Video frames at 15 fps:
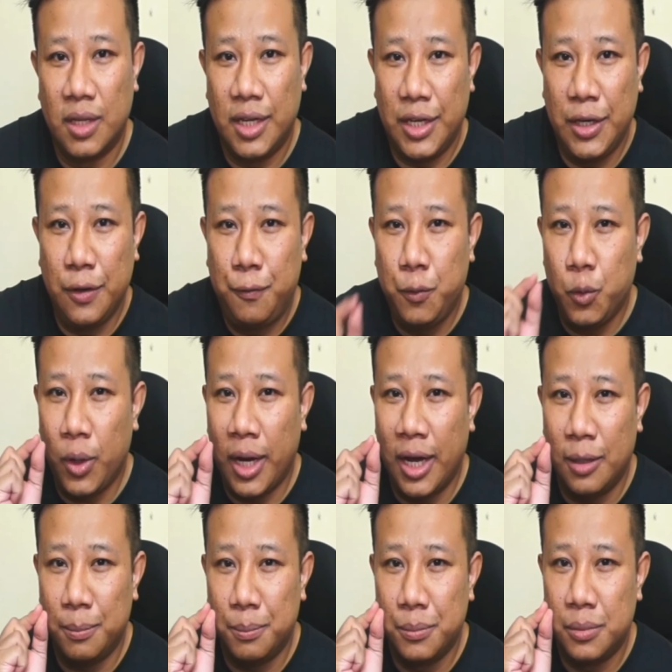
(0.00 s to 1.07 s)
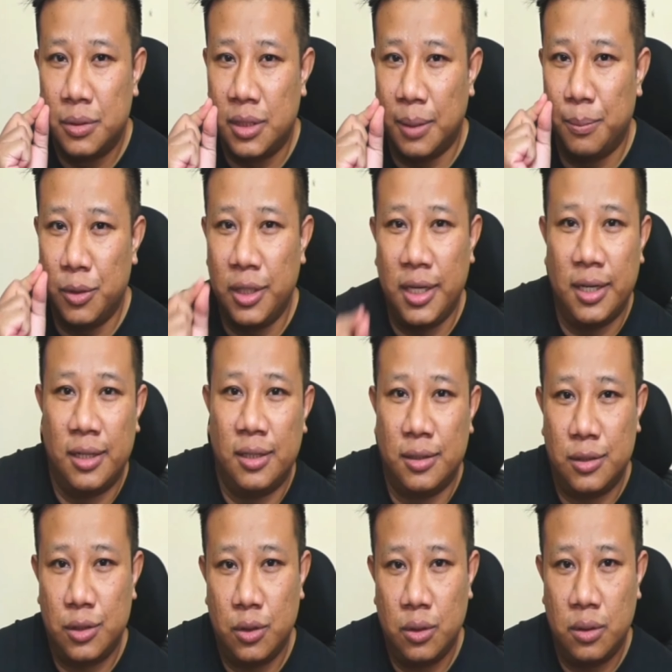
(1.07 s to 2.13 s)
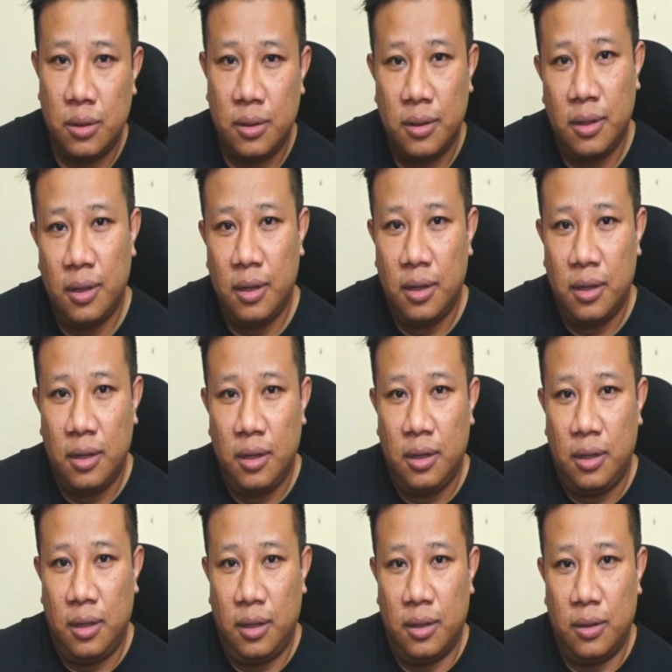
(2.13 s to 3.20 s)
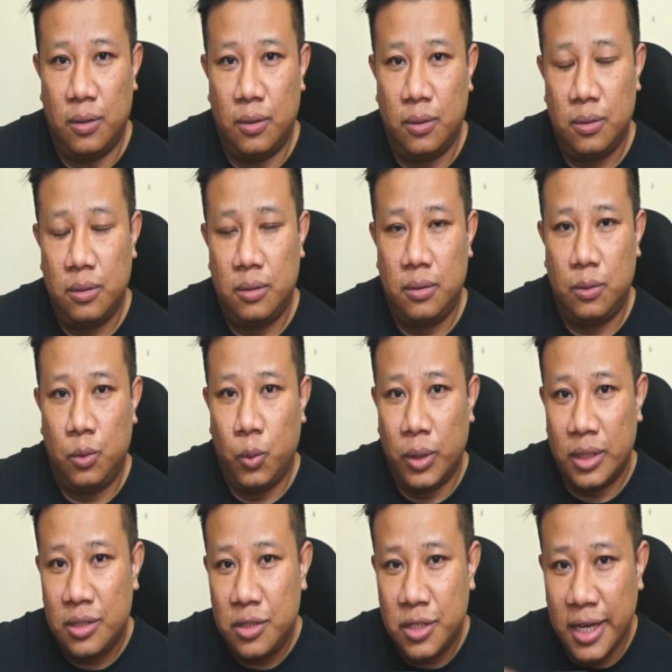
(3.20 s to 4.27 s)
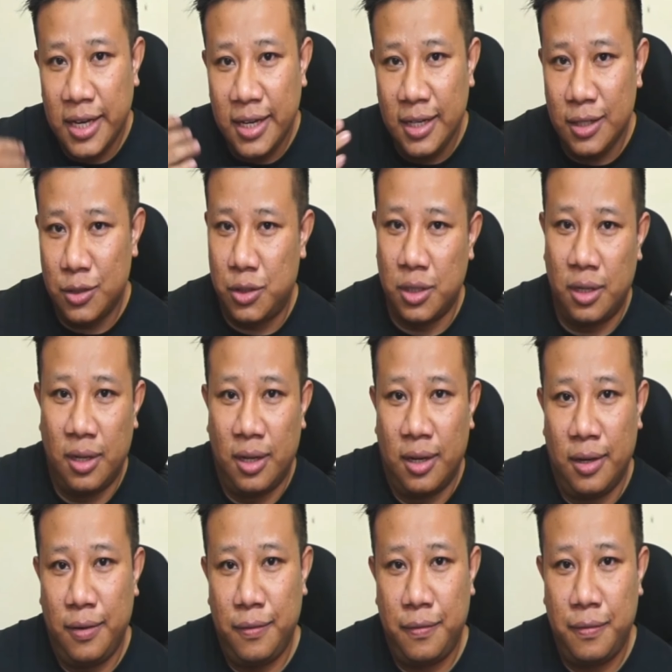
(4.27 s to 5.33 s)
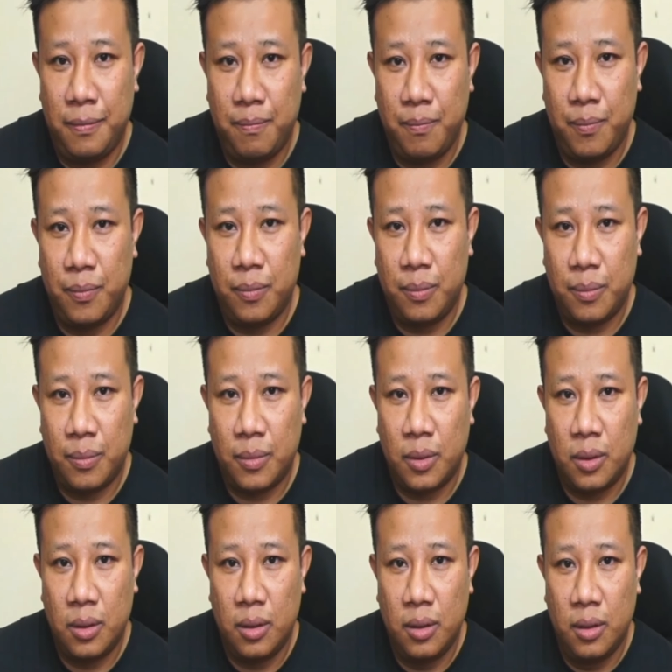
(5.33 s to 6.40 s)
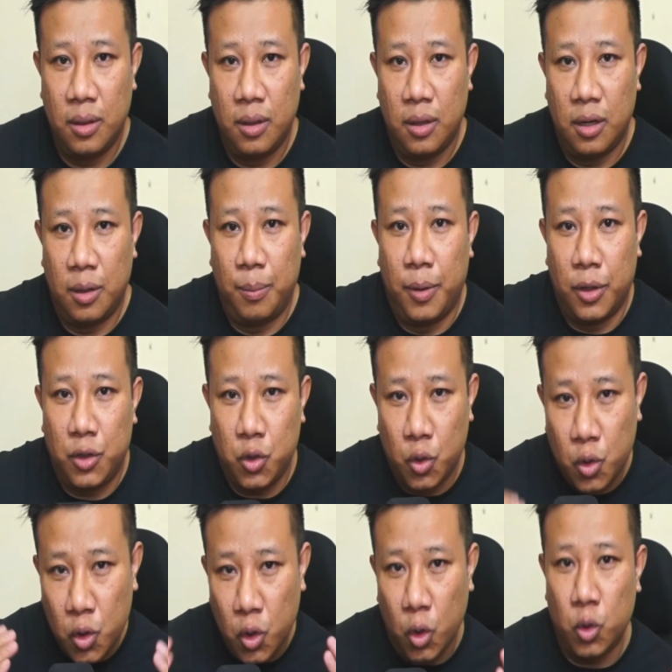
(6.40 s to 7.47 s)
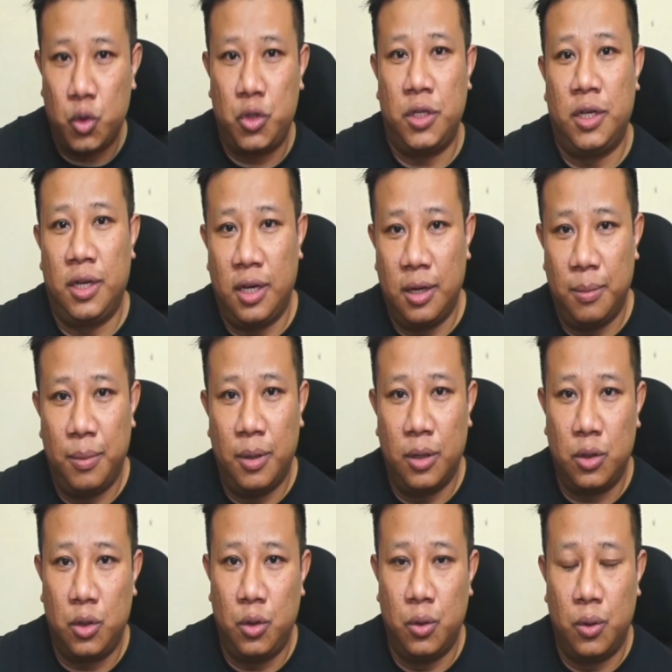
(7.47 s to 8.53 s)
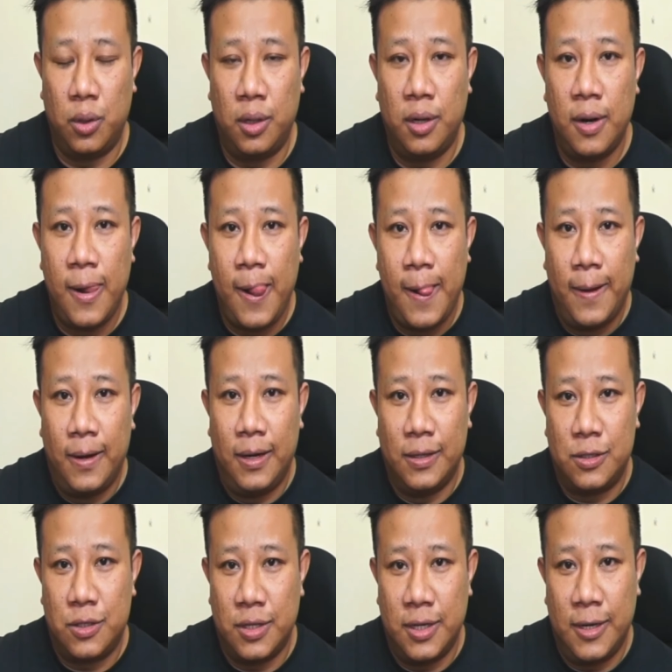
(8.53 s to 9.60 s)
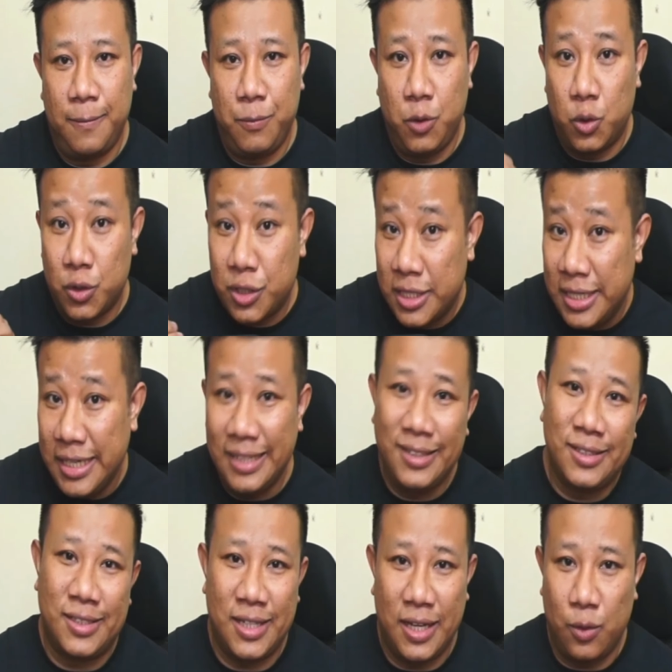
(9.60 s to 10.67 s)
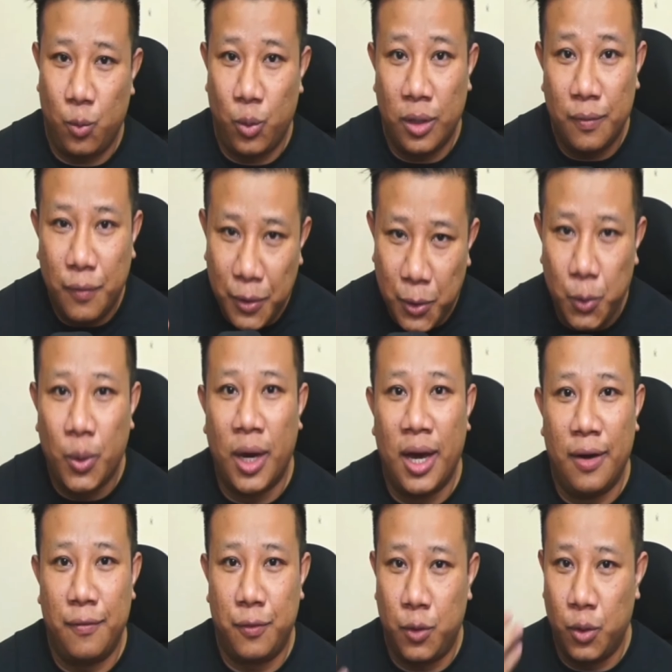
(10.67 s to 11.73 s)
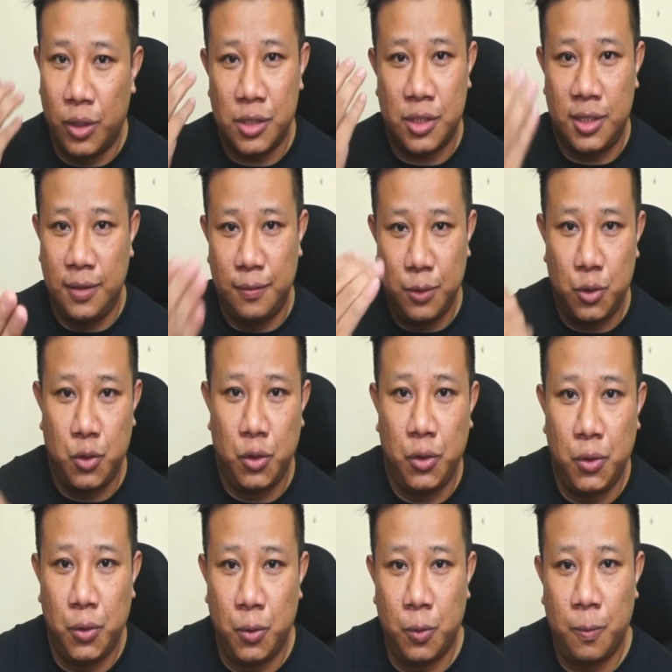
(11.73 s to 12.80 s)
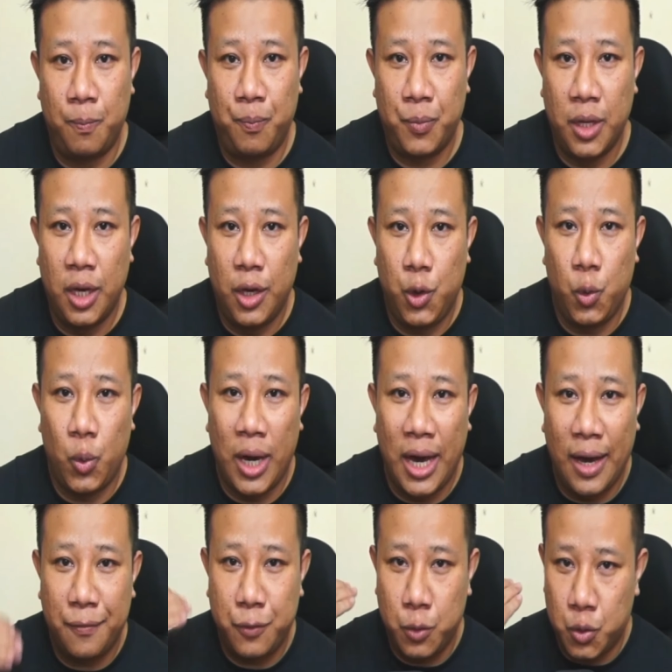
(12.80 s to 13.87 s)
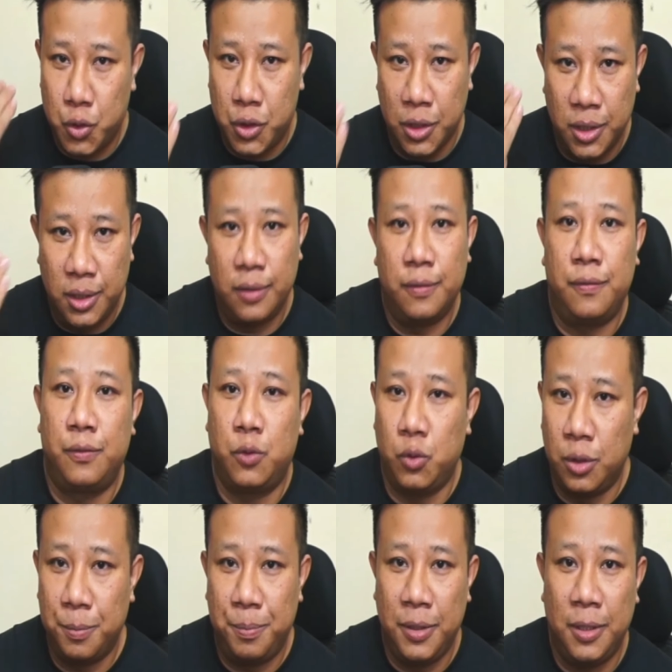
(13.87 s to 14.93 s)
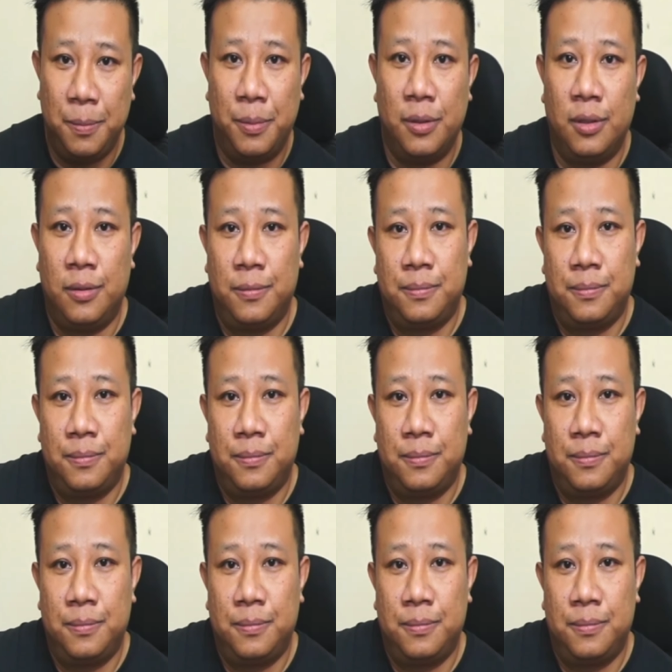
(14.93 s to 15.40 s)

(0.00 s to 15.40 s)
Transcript: If you help somebody else, you know, who had changed their life, about your coaching, about your, let's say, your skill set, whatever you have, God has given to you, you have to serve to the people.